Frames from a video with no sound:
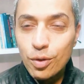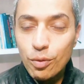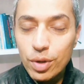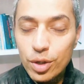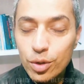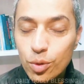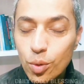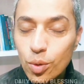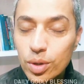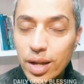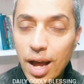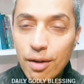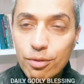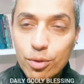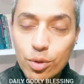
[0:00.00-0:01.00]
when you don't
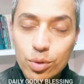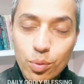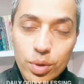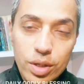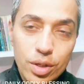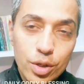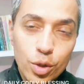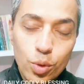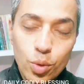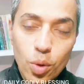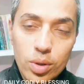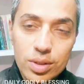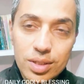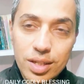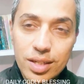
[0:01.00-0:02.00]
have truth within you
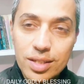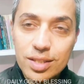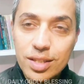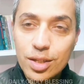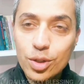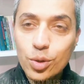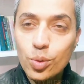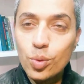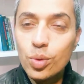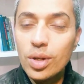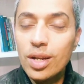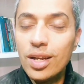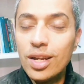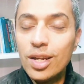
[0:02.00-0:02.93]
god says then you'll